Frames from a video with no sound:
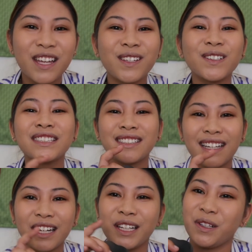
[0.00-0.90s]
yung
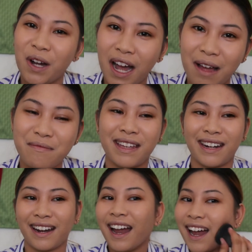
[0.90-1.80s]
screen nung
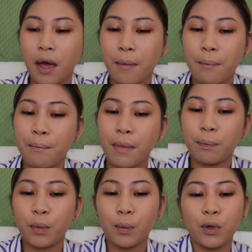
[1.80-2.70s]
camera.
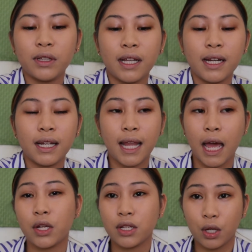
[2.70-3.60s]
Magpupunta na
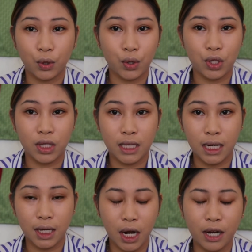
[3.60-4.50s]
tayo sa
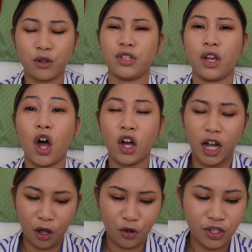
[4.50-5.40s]
concealer.
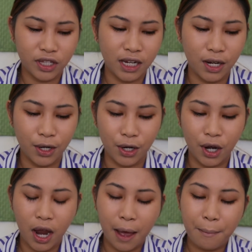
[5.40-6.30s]
Concealer.
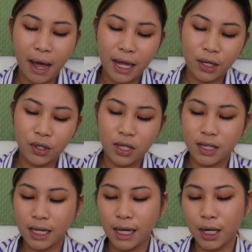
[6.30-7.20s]
My
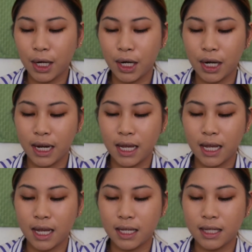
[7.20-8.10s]
concealer
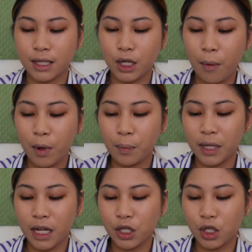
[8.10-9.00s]
is
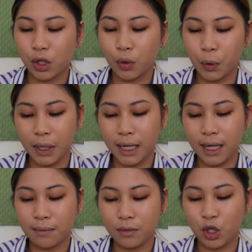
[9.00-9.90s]
Camouflage
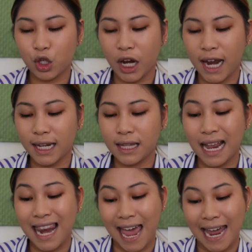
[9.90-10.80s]
Cream Shade
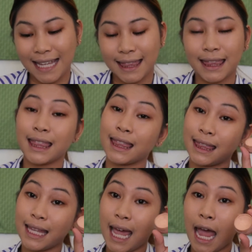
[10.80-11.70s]
na Light.
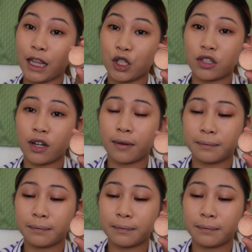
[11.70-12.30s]
Ito siya.